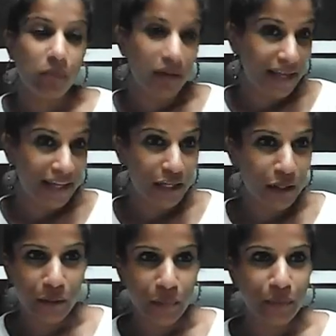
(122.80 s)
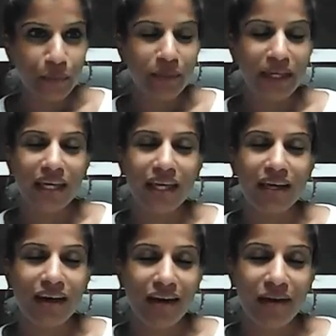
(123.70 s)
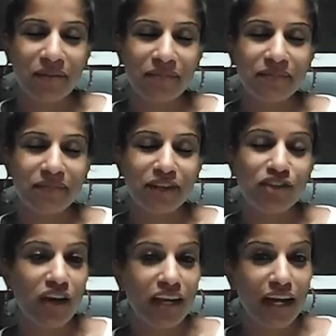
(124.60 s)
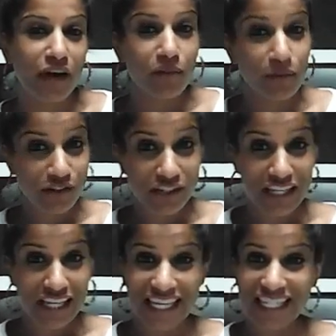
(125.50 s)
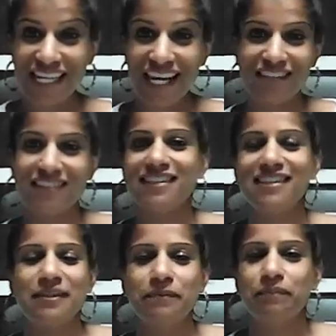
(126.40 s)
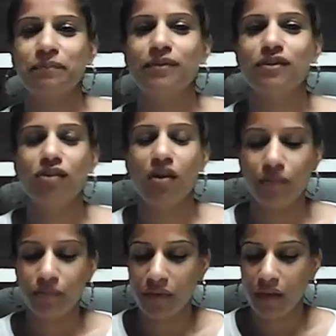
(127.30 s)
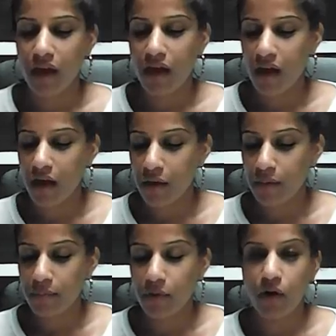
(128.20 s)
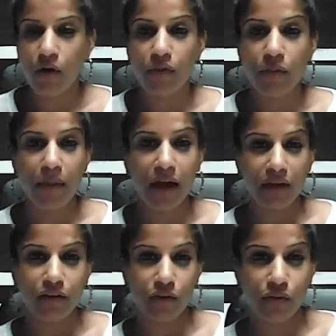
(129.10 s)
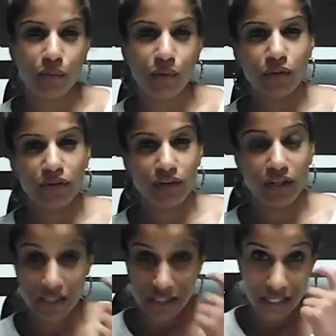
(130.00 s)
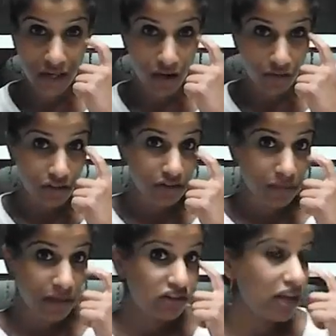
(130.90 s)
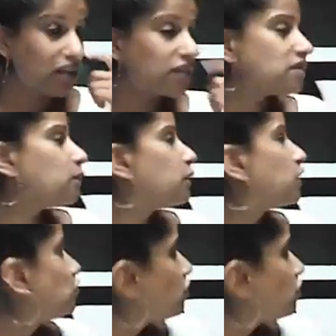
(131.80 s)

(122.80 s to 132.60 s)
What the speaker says: playing, we'll be training our emotional intelligence. So on the back, on the wall, if you can see, I've got some hashtags that we could